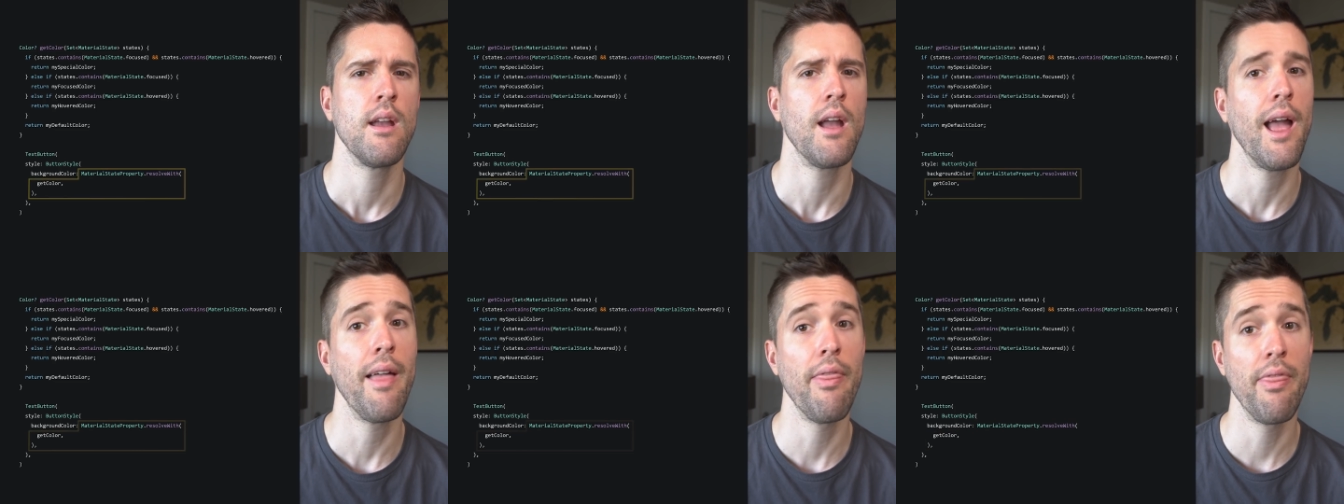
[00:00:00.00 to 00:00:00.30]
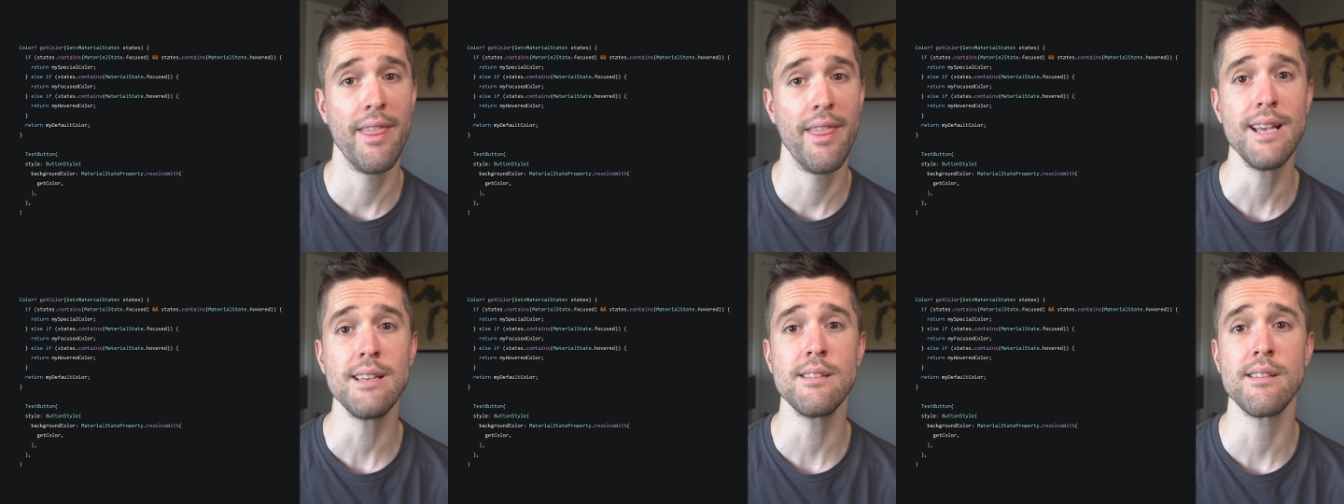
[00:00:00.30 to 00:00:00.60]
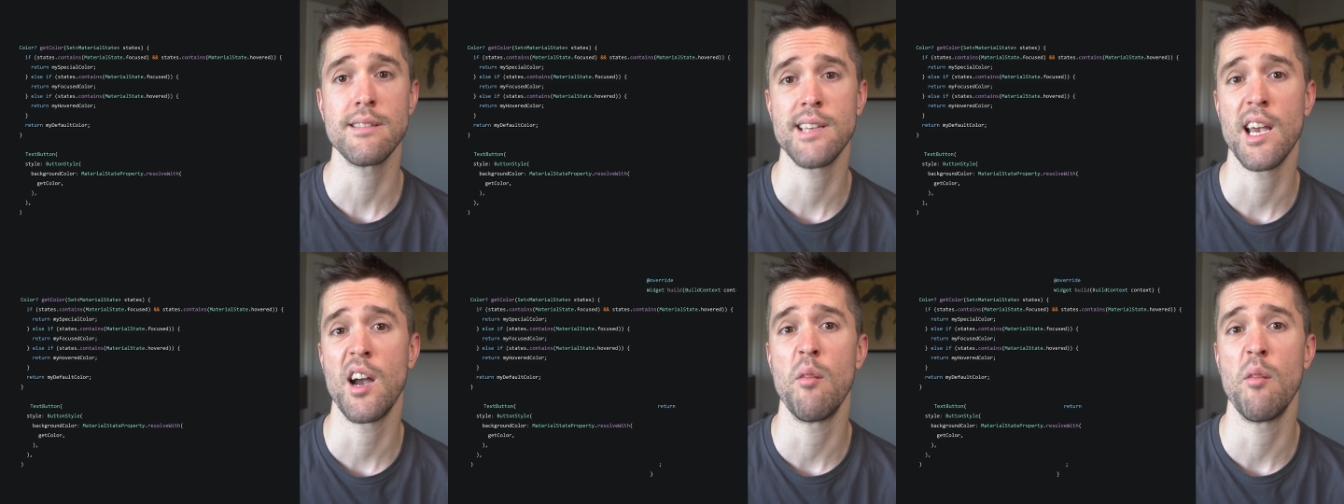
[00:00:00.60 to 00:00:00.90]
And this
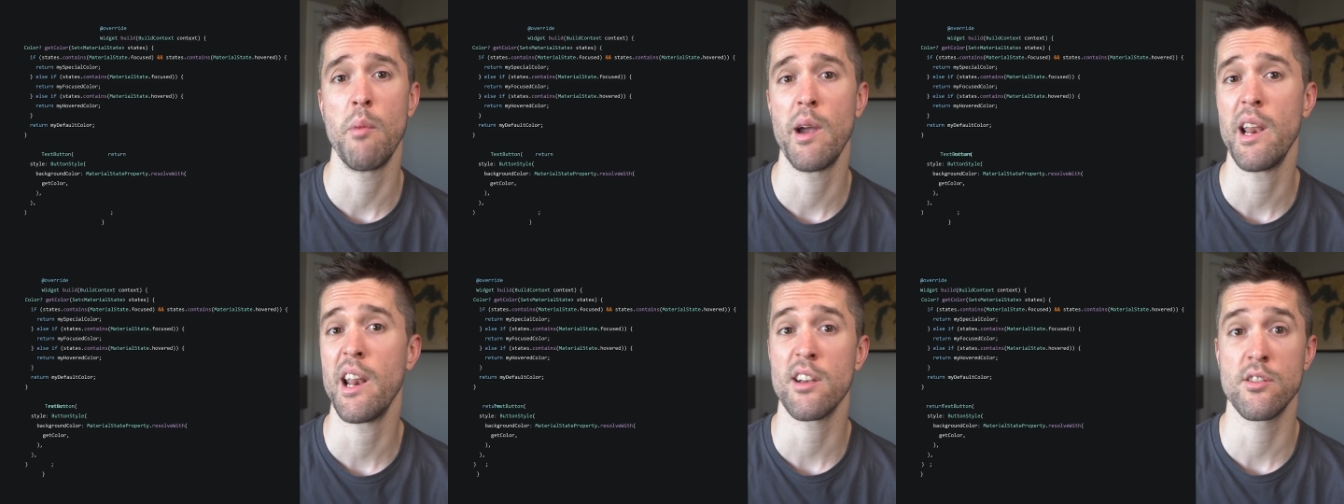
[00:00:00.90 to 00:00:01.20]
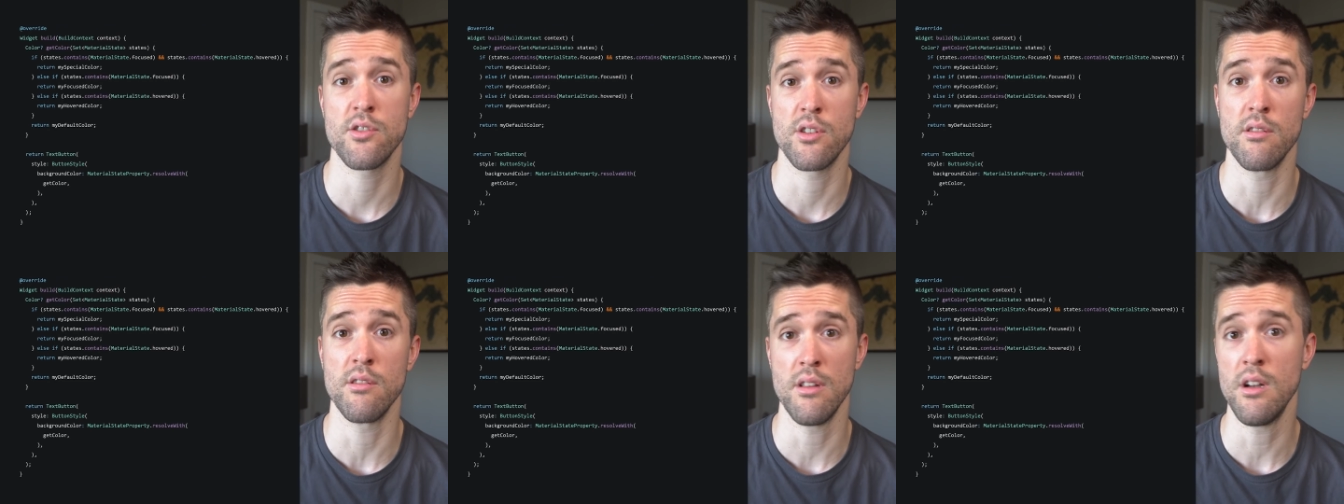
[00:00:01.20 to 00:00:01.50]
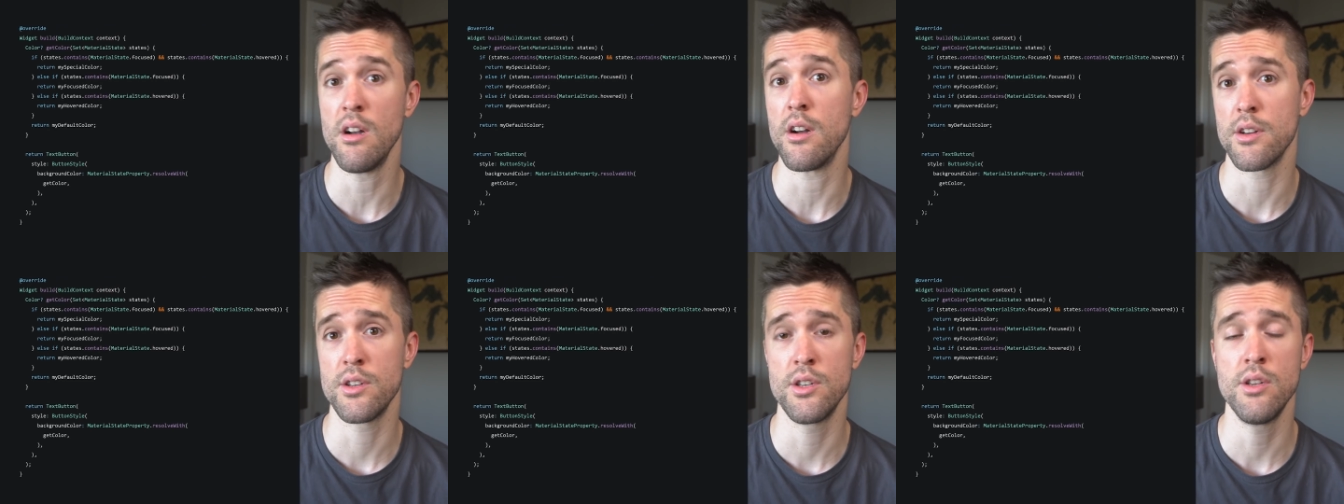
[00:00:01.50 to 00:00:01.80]
is how it might actually
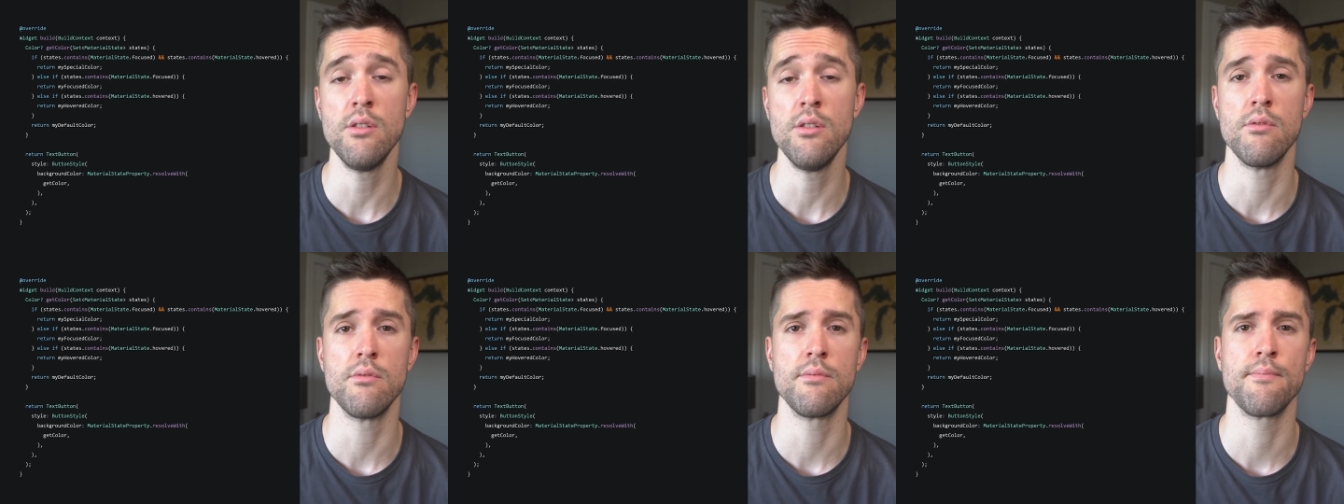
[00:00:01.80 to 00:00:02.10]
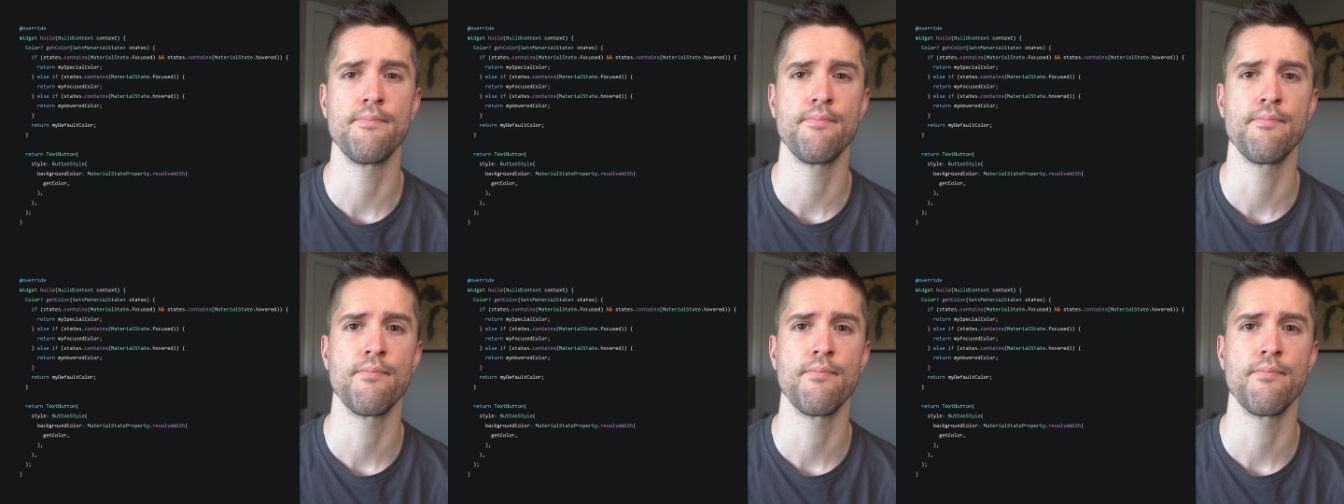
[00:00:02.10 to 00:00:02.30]
look, too.